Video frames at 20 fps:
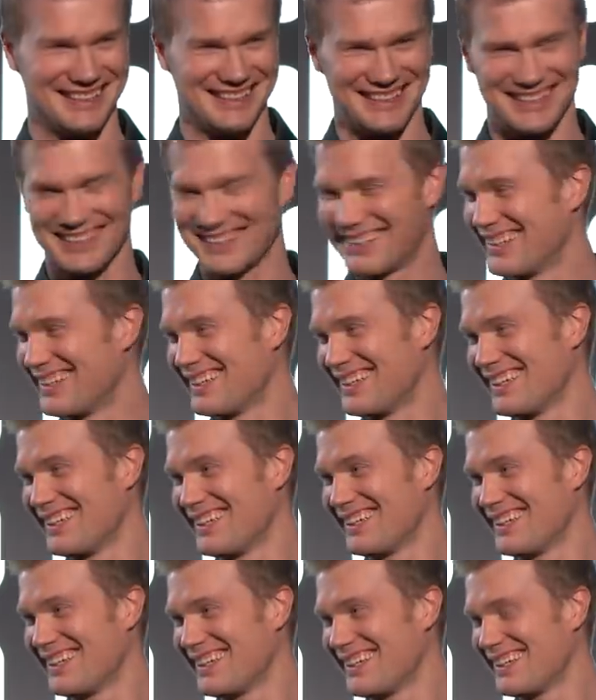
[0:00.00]

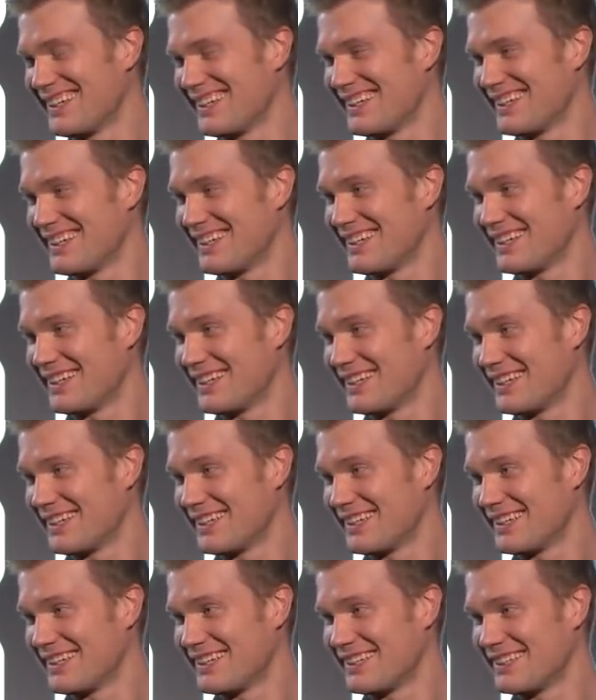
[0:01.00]

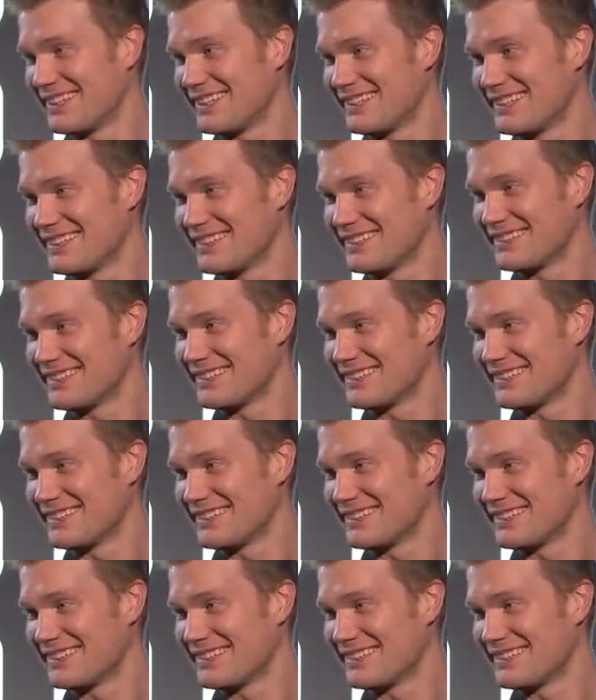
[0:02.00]
This person isn't speaking.